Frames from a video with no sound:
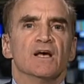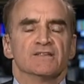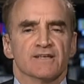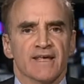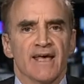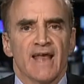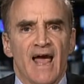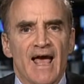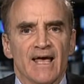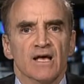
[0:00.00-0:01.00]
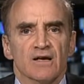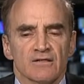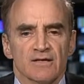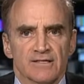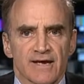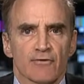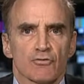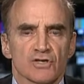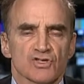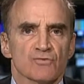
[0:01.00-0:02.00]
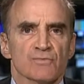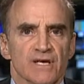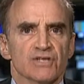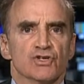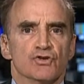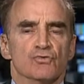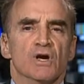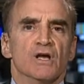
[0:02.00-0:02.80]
to get at the terrorism issue.